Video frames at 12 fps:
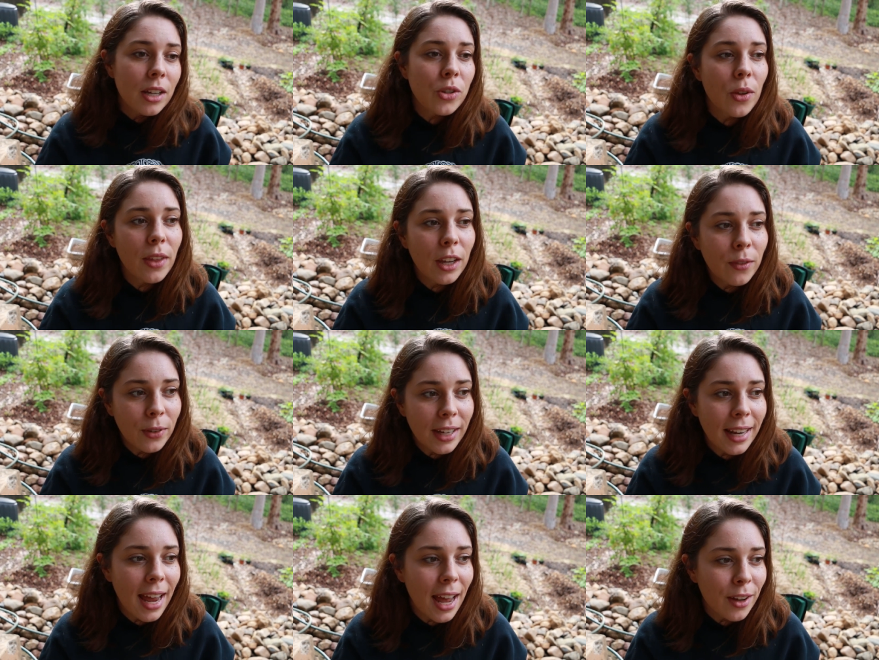So I think if we
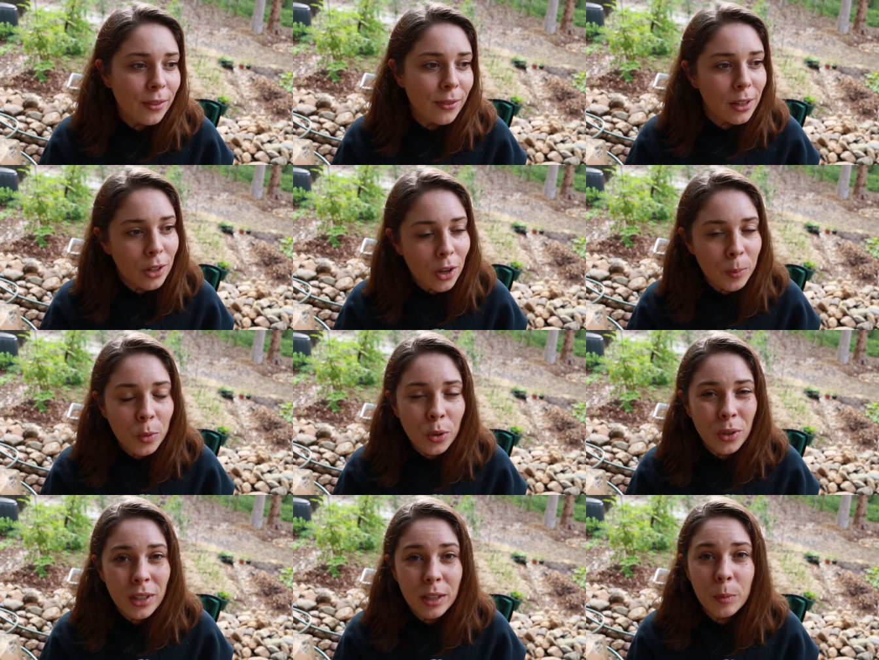can have a lot
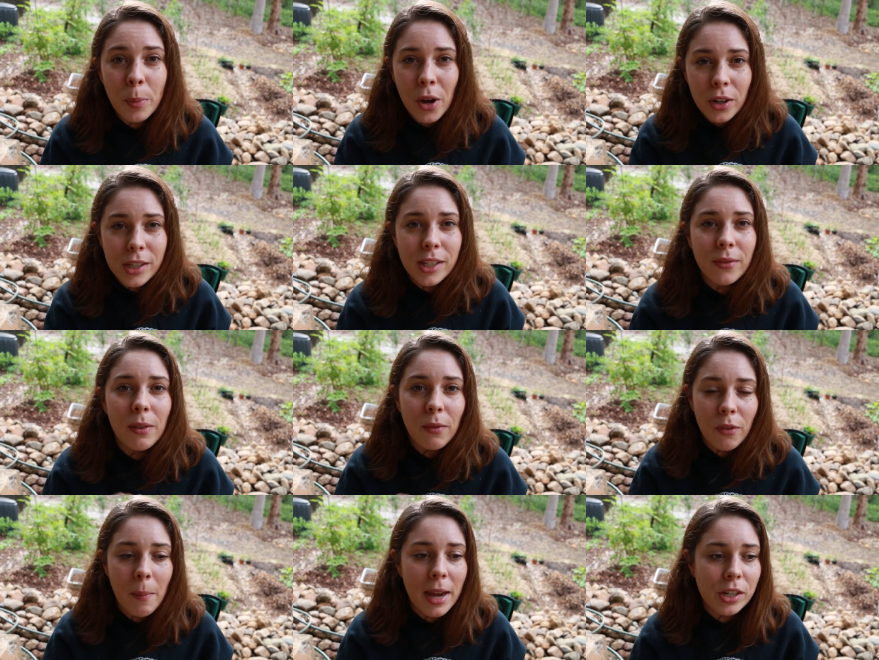more little pockets of
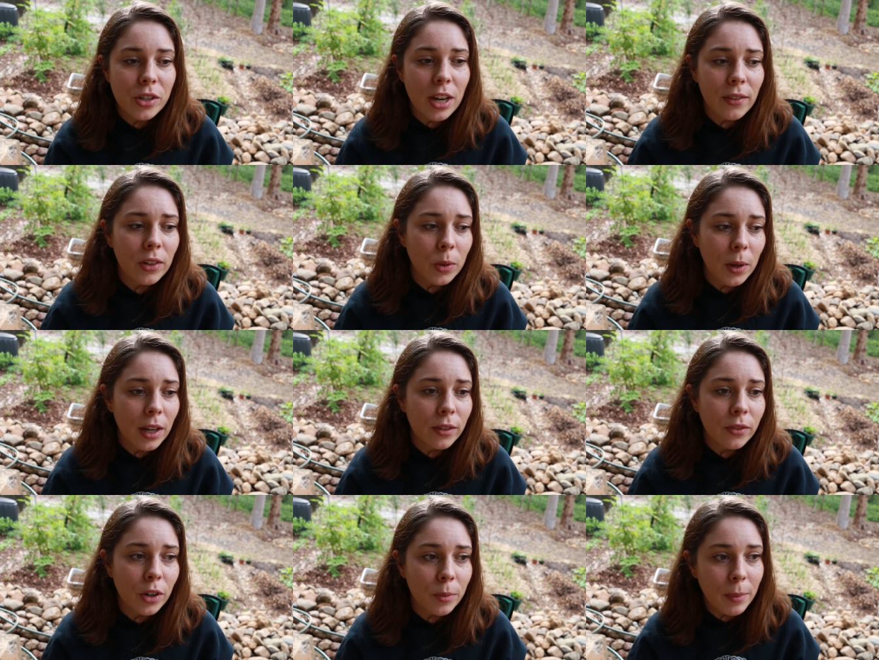information
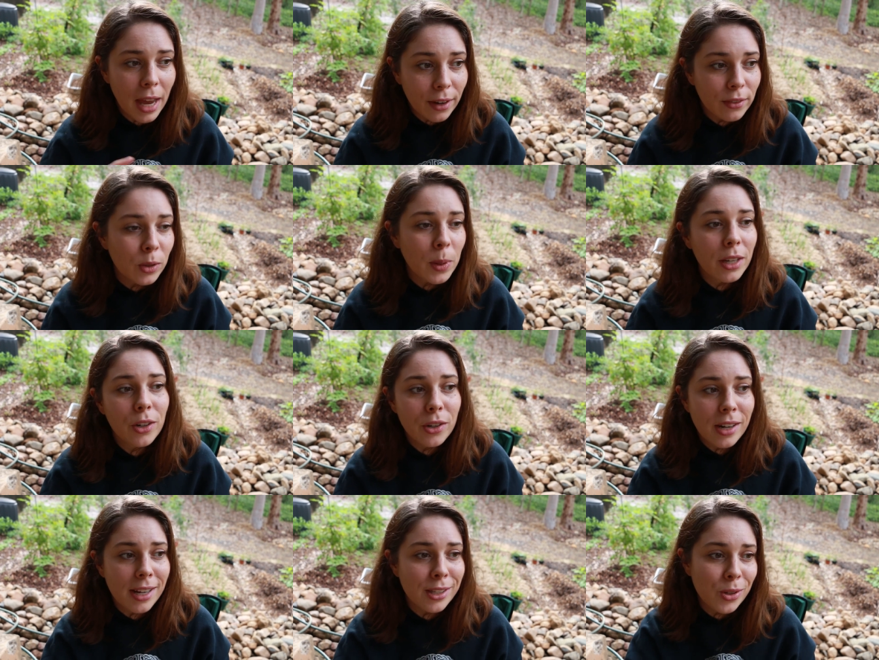everywhere from everyone
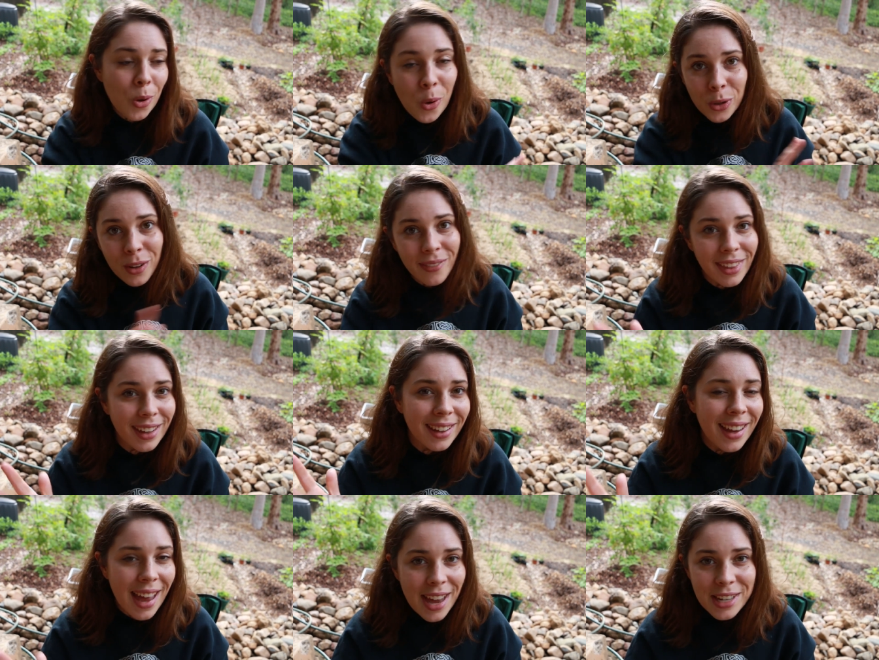who does all of
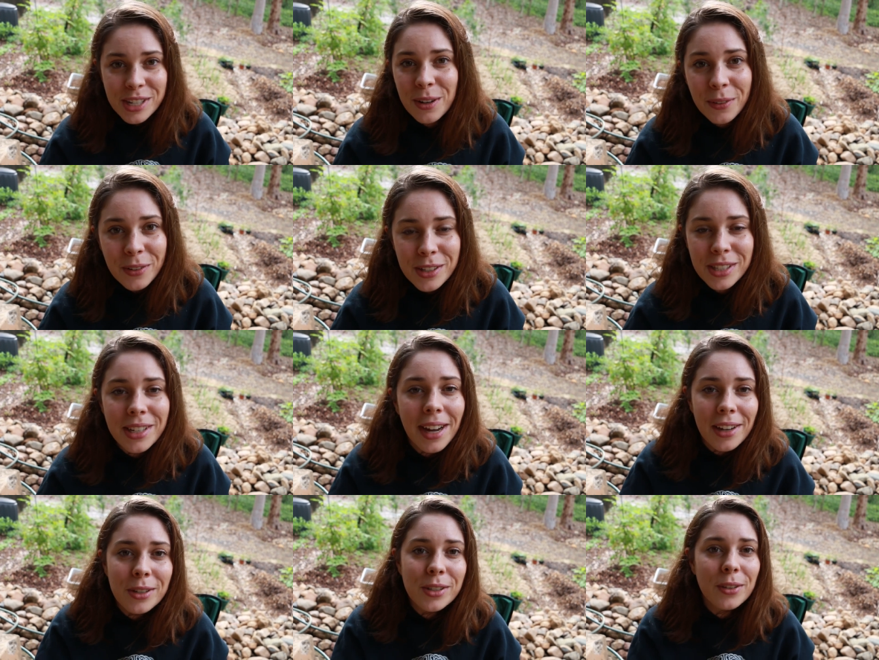the different
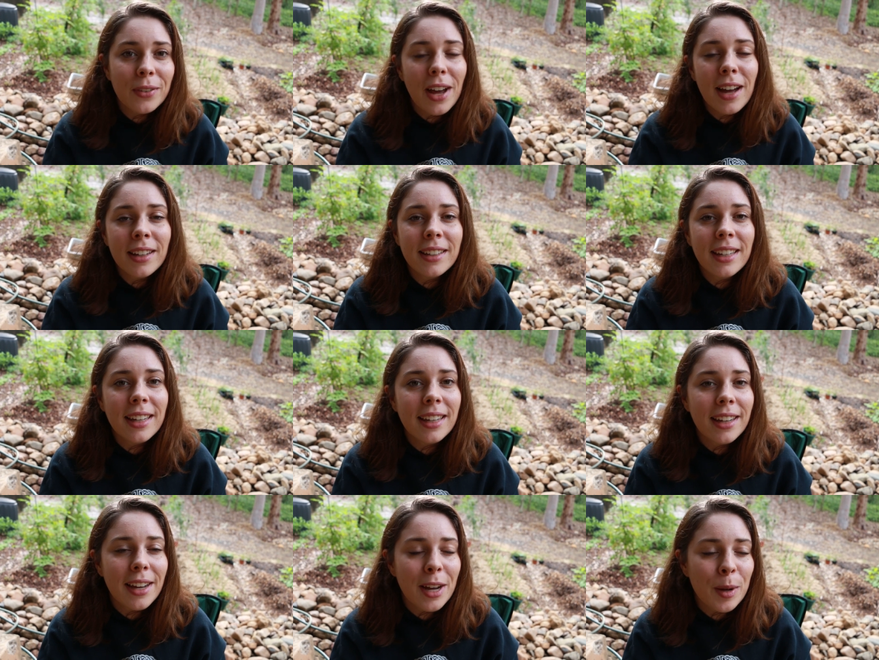styles of
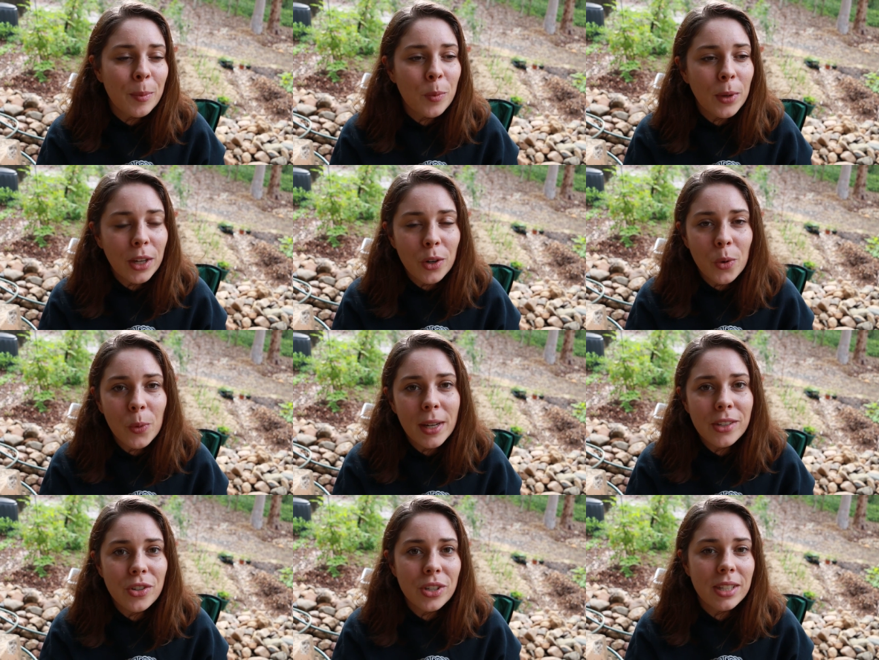gardening, um, we can
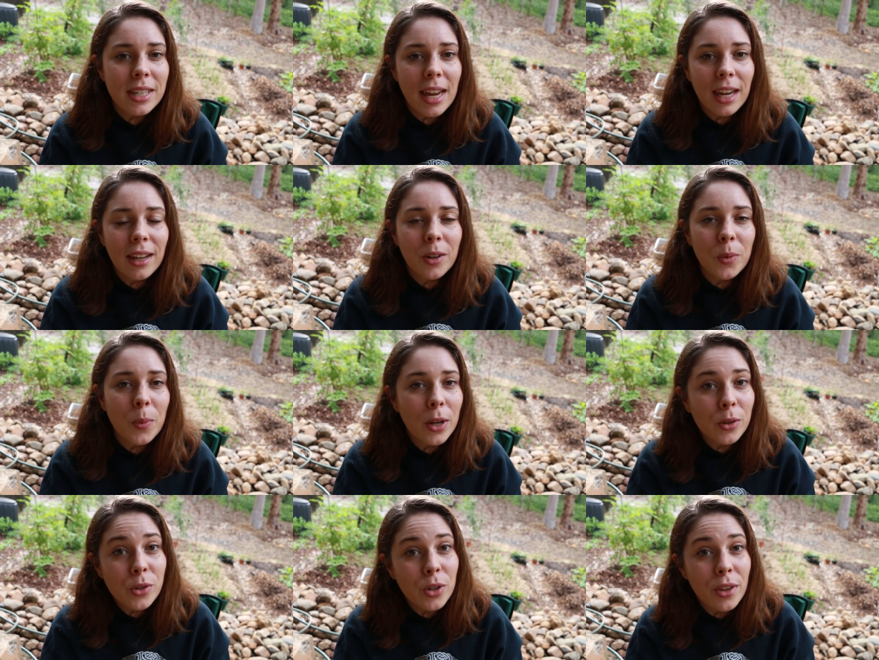always just take
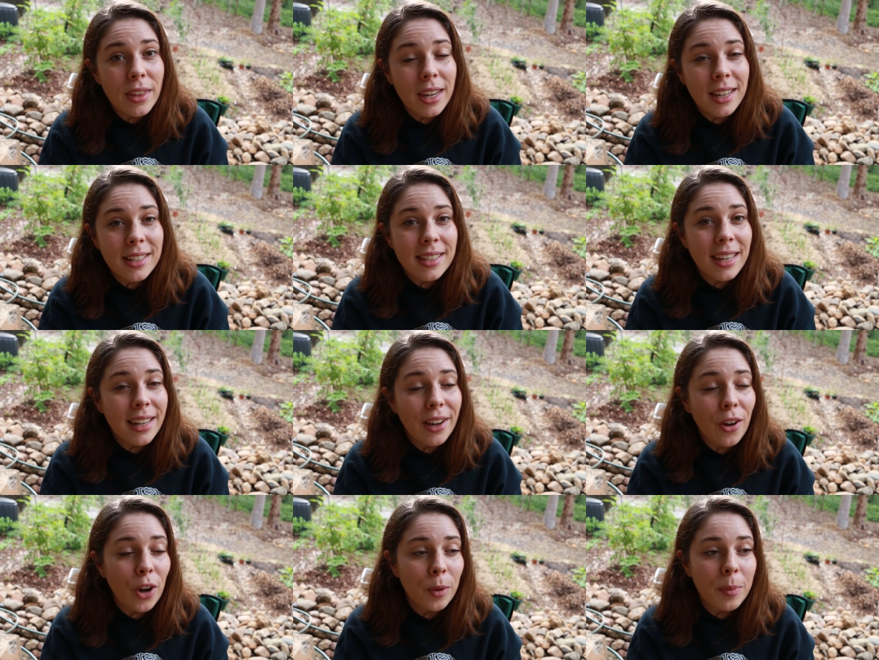one or two things, and I
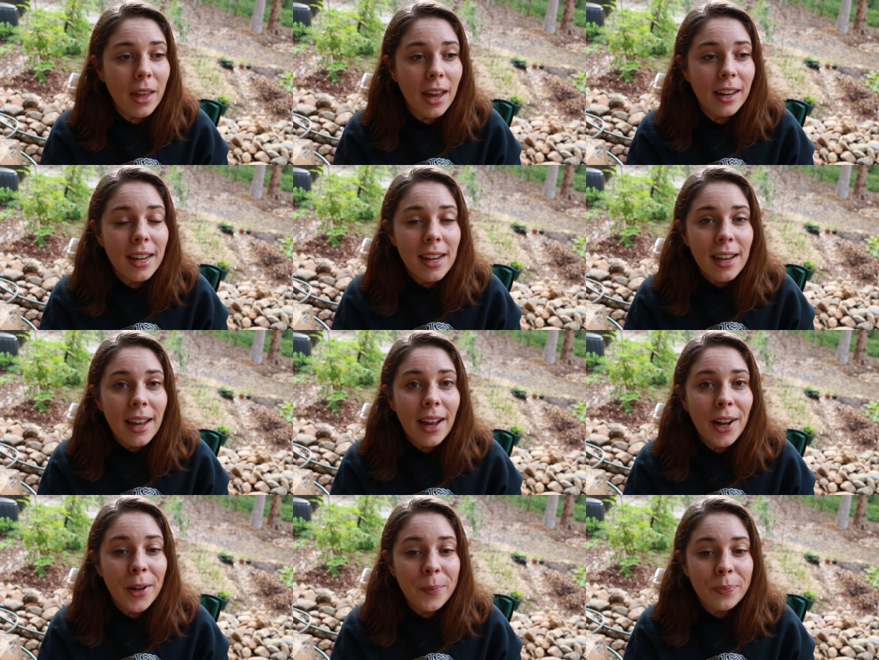hope that
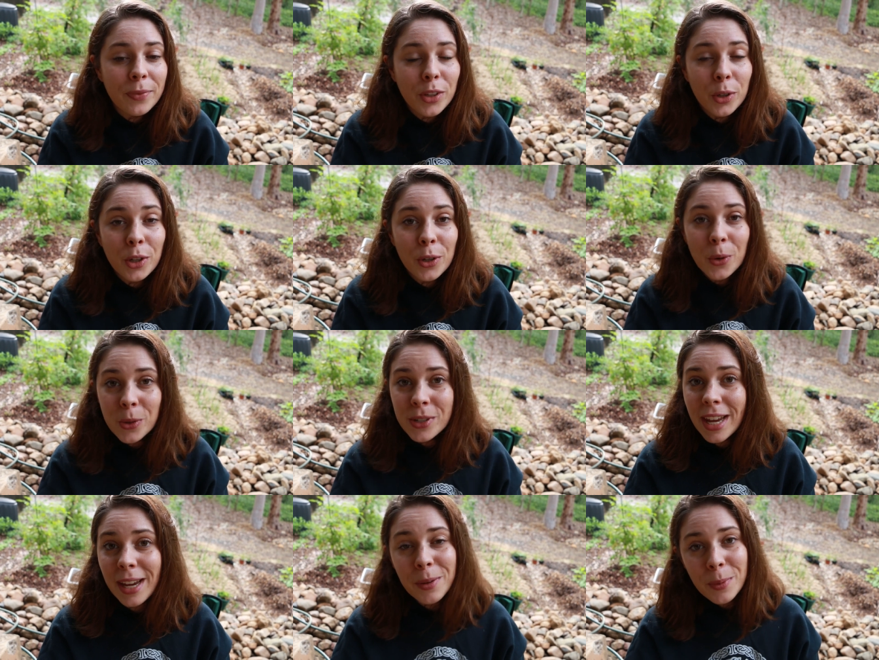um, you can all
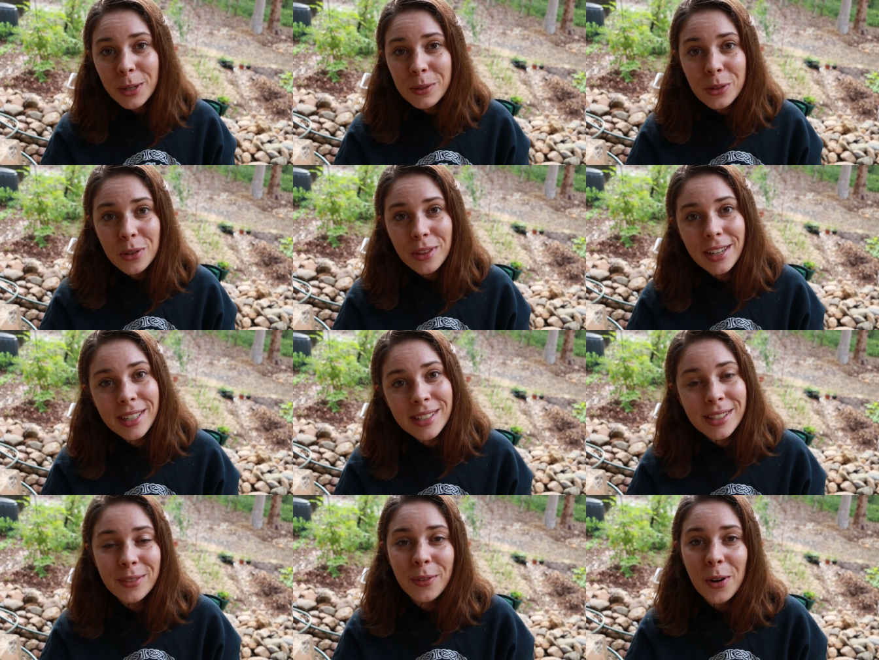take one or two
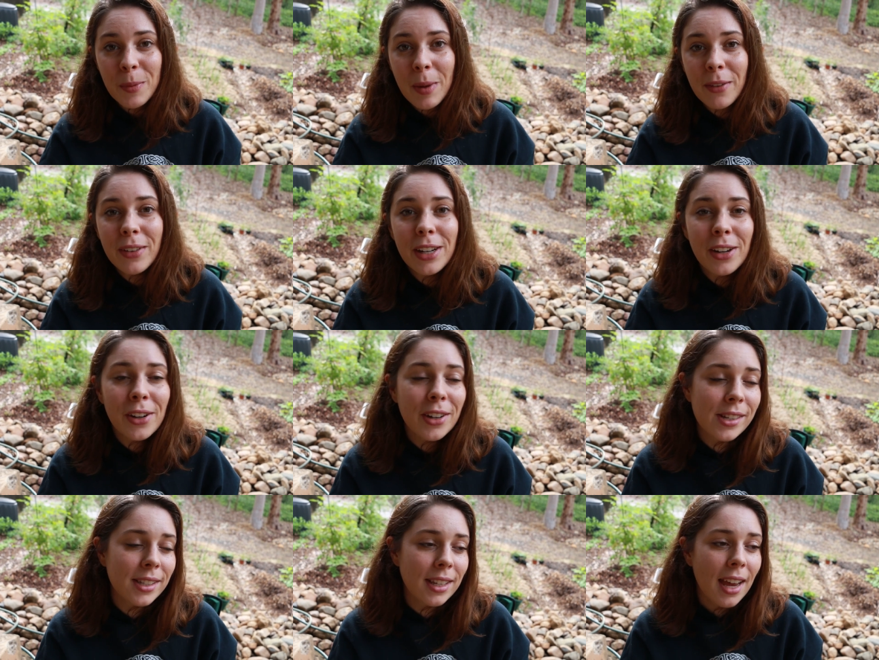things from my
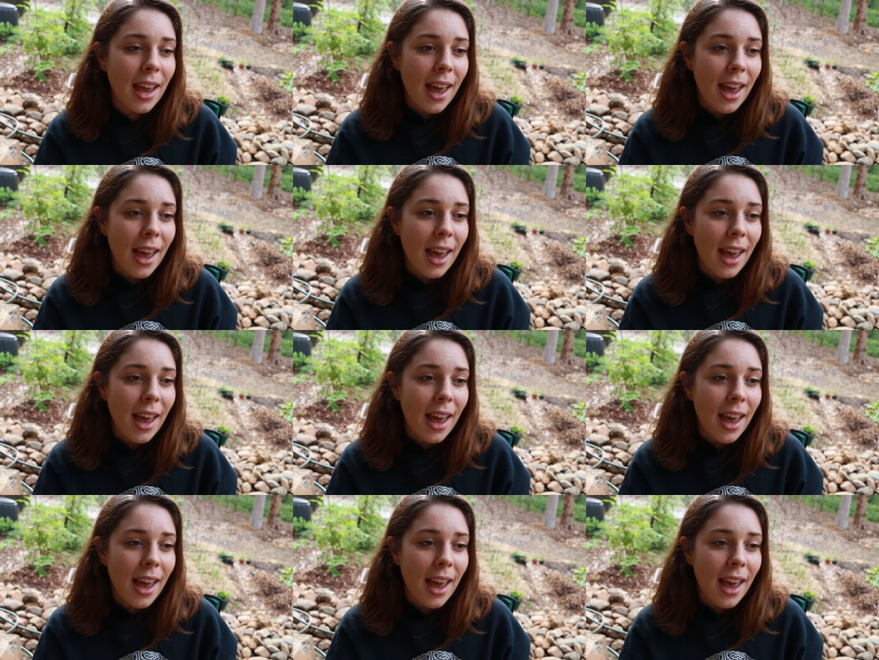videos